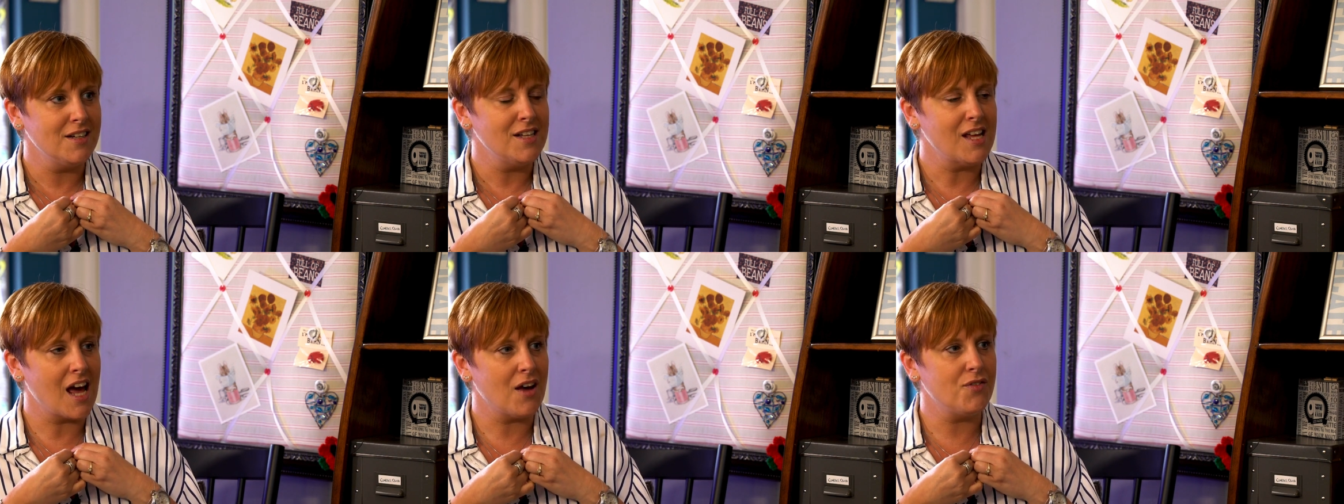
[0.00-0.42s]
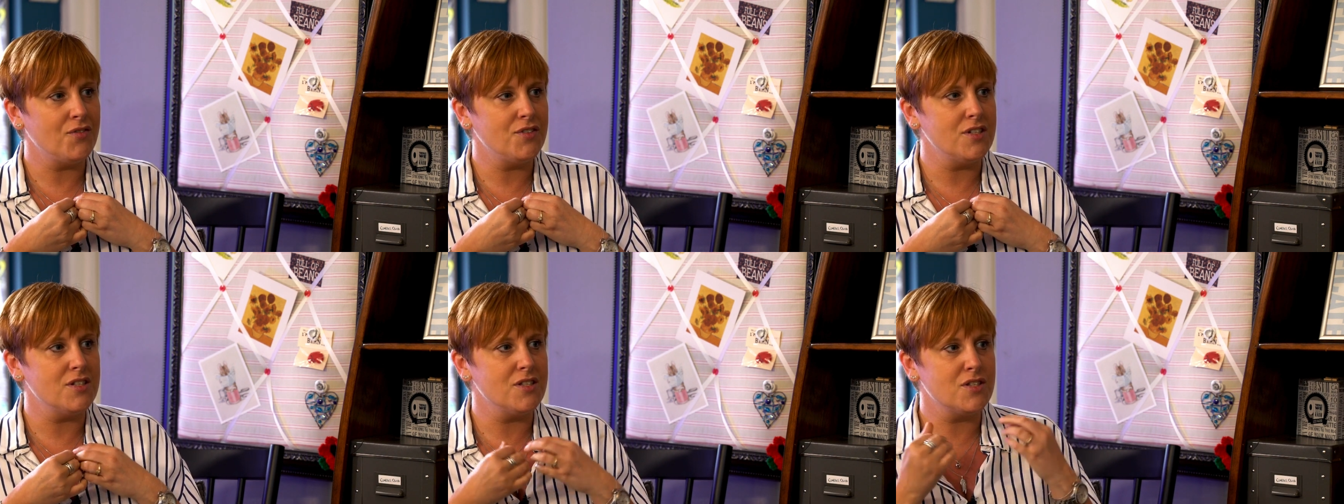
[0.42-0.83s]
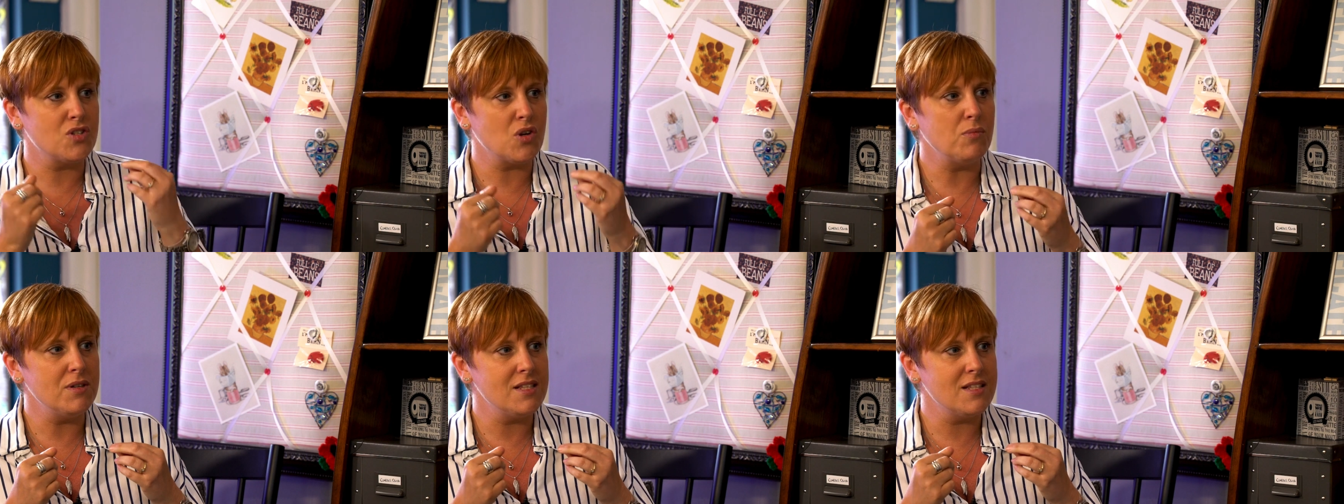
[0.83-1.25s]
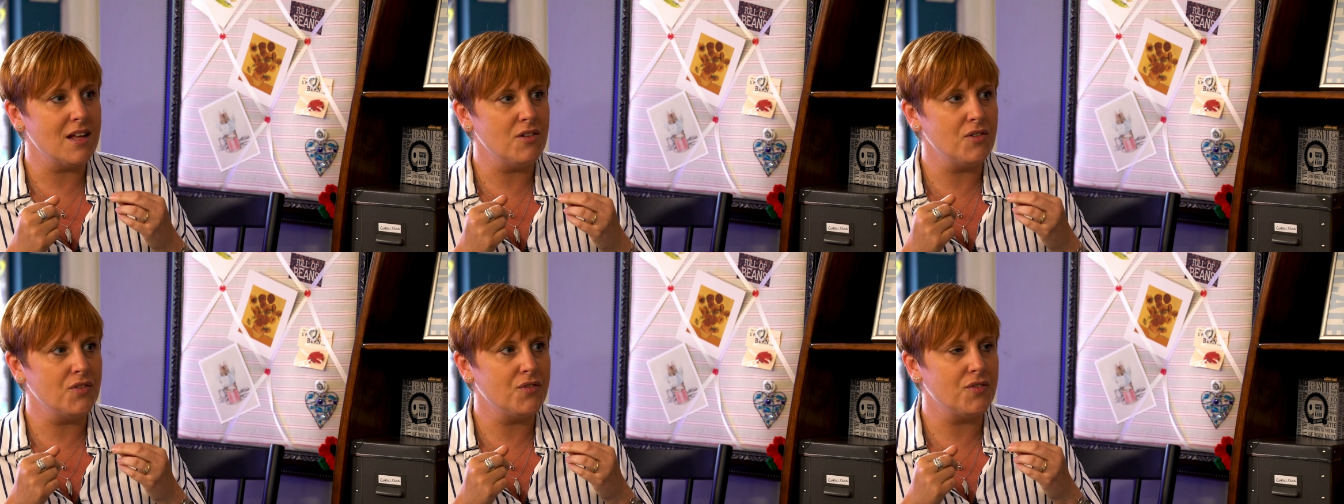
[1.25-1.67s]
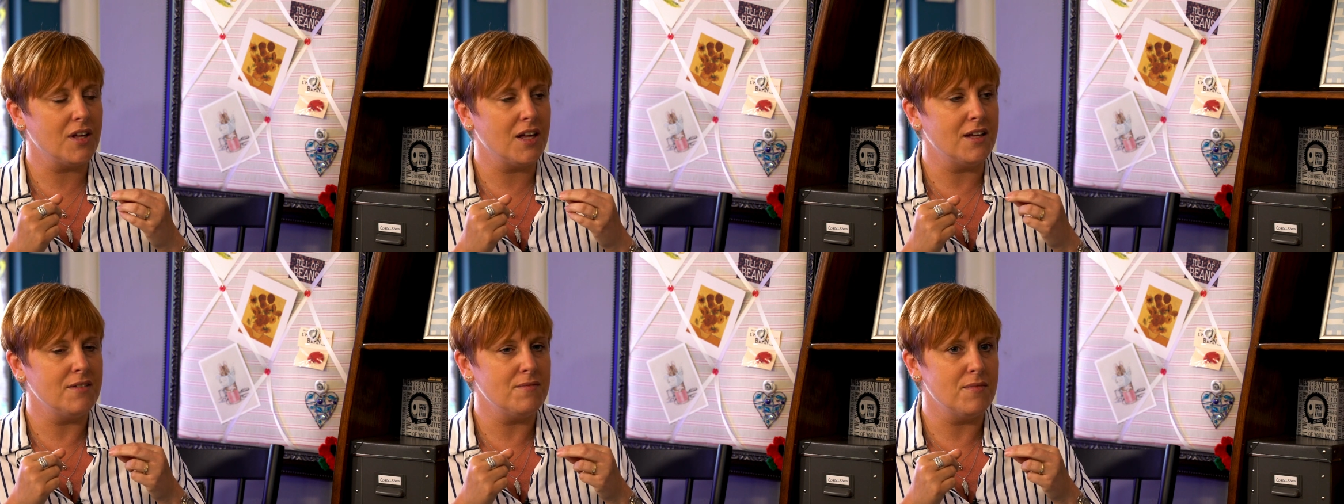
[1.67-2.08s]
you have to stop yourself
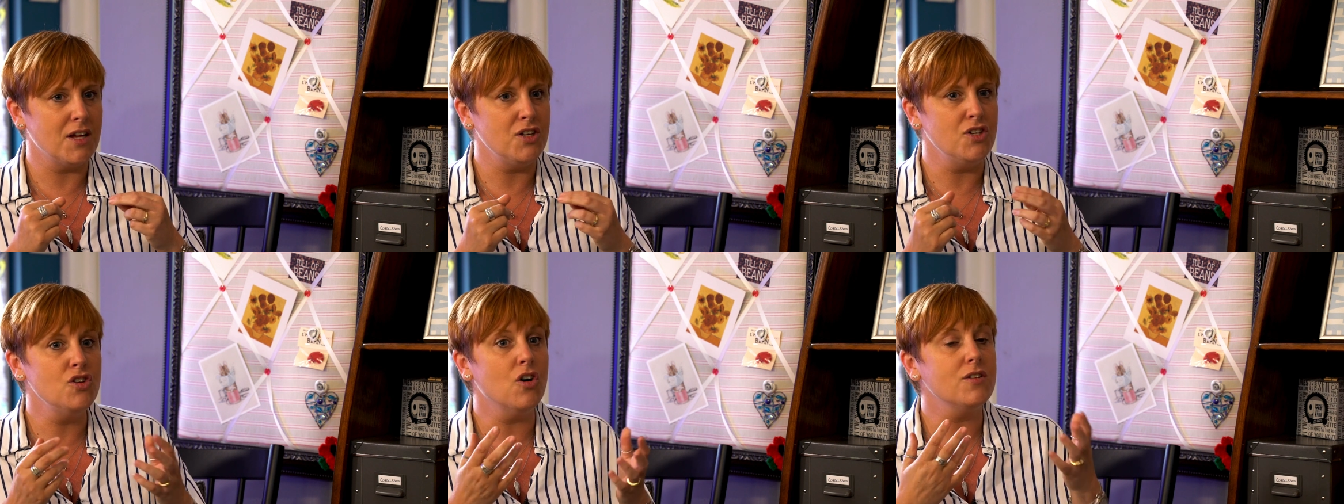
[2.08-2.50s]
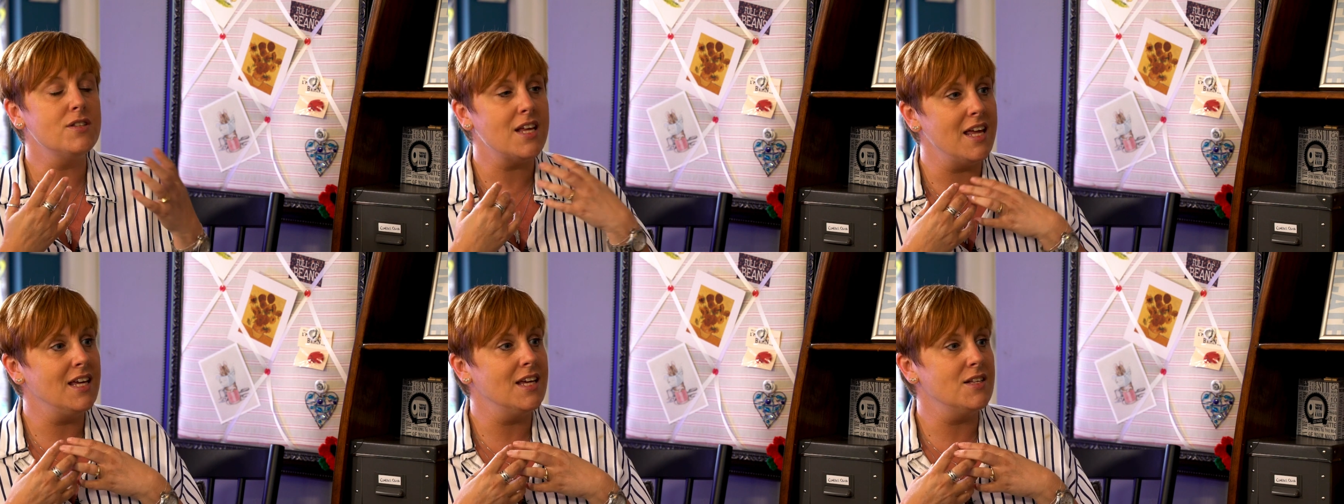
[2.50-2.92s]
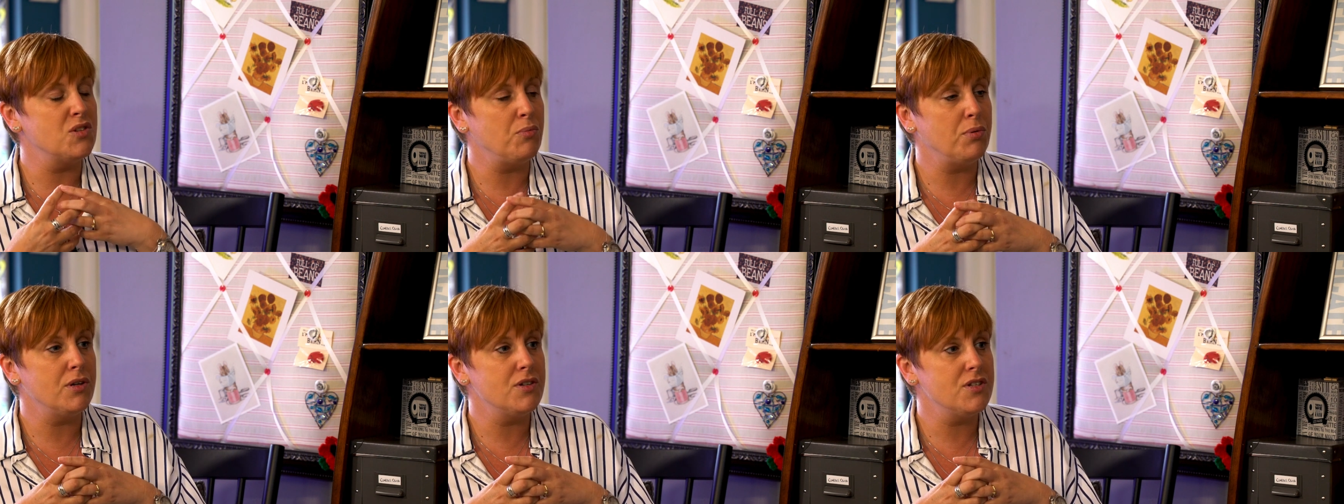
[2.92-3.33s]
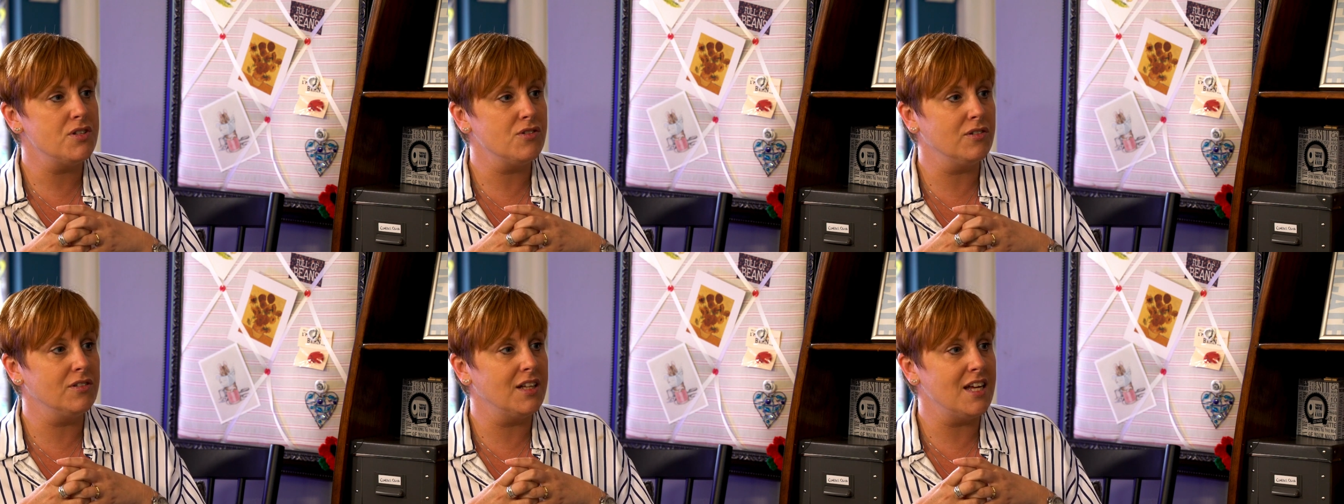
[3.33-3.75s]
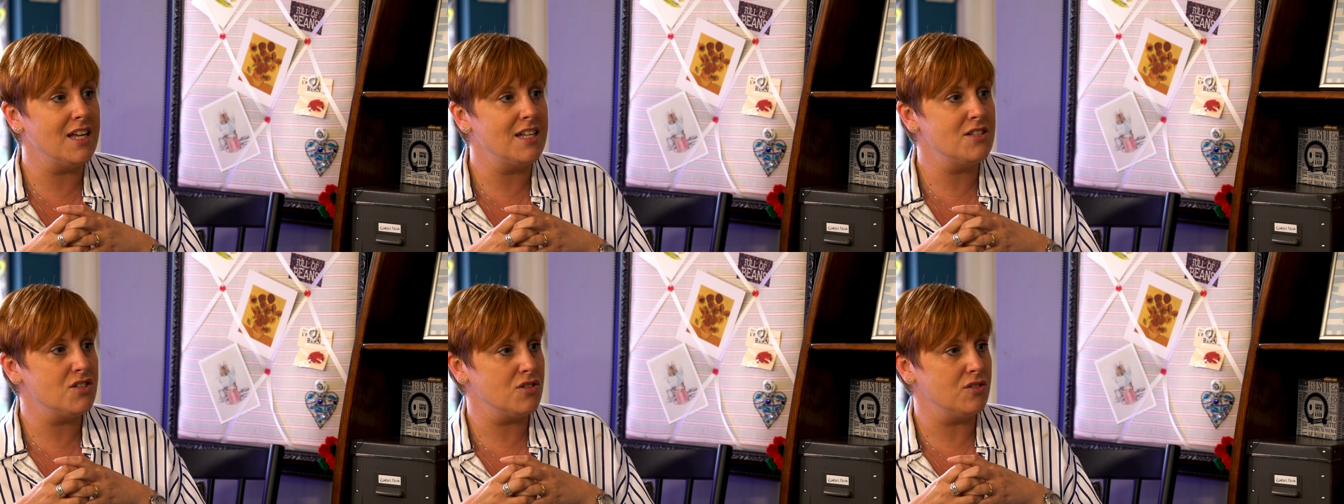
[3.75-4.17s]
and not take it as a personal
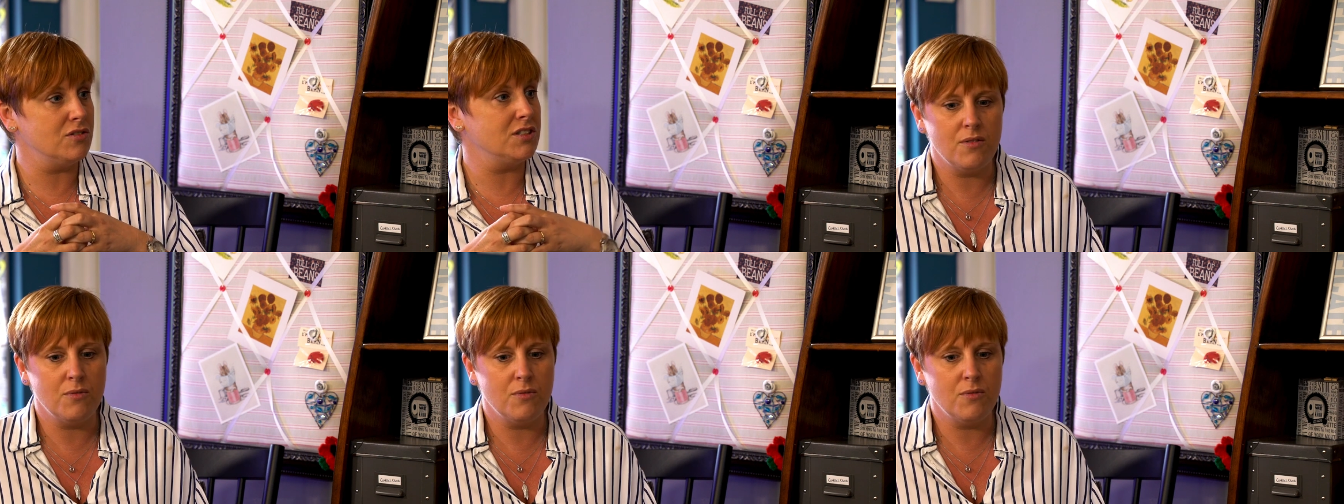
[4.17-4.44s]
insult.